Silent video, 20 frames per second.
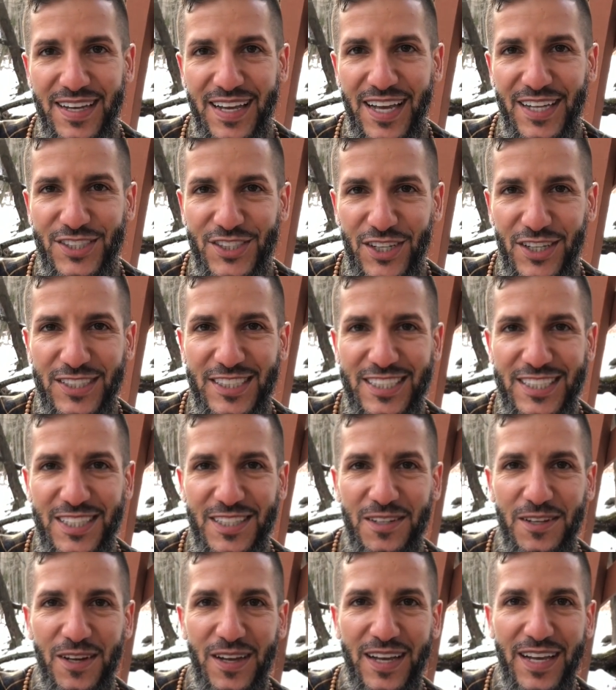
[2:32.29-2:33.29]
It's just
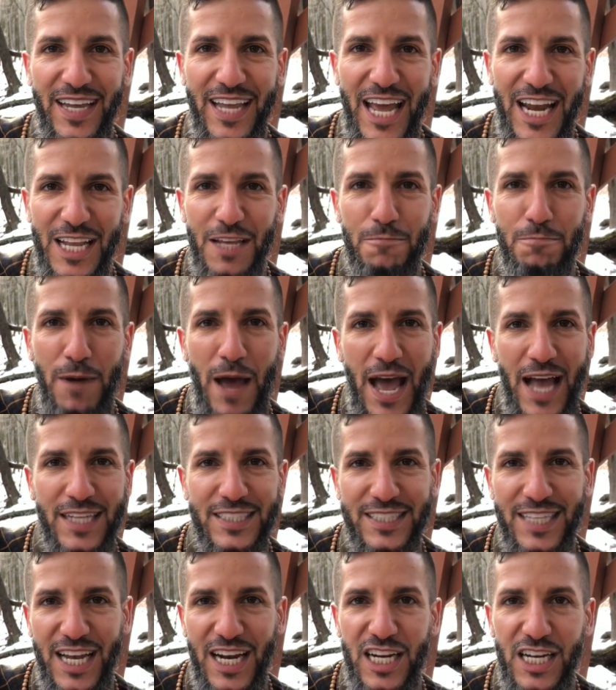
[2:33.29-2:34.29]
getting
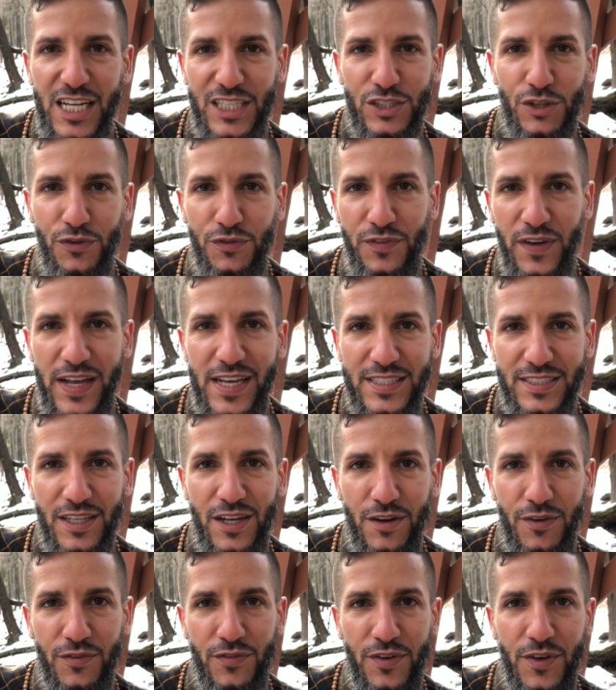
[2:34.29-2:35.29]
past that initial phase
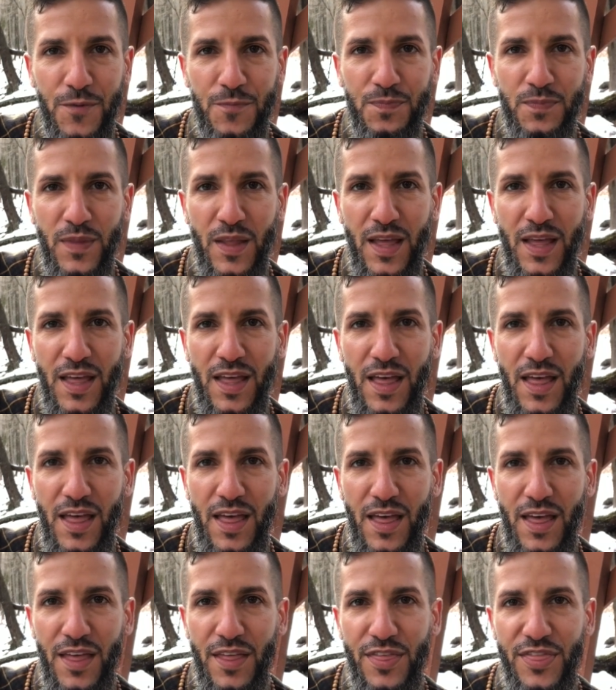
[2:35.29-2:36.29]
of
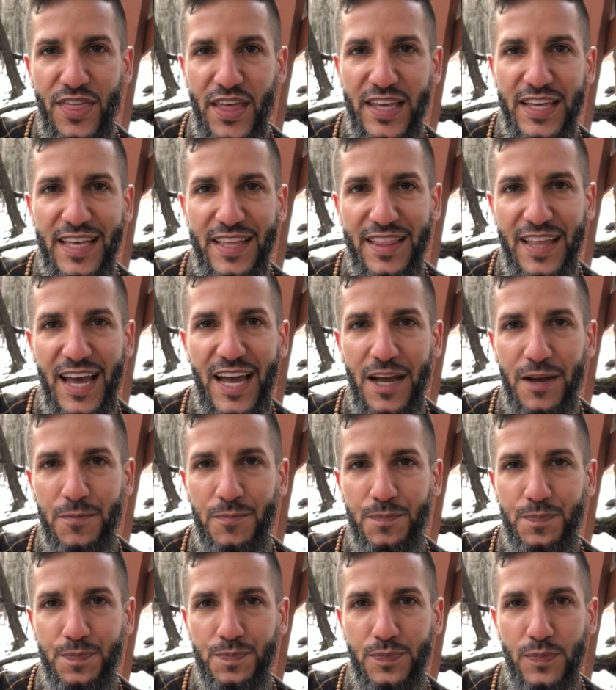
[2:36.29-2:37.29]
thinking that,
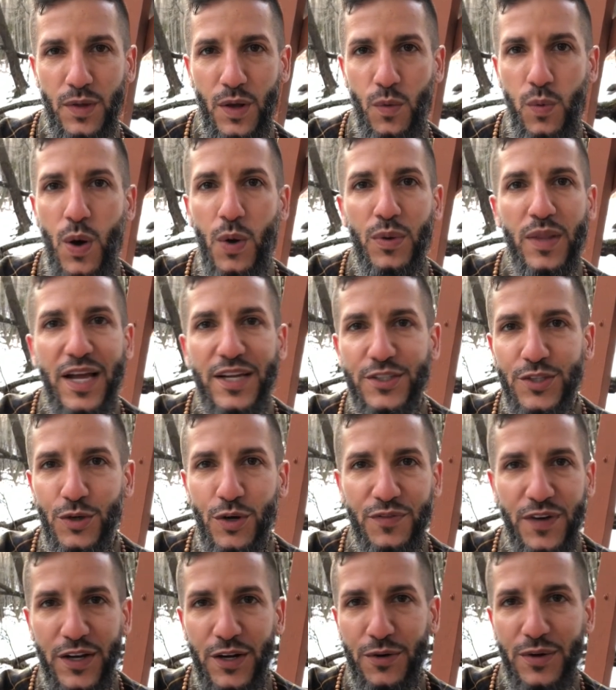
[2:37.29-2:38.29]
what will I do
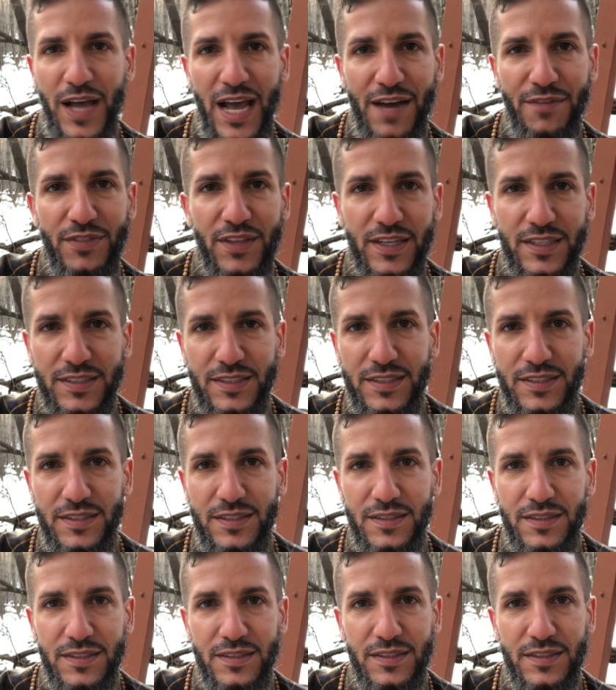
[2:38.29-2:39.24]
if I don't have this?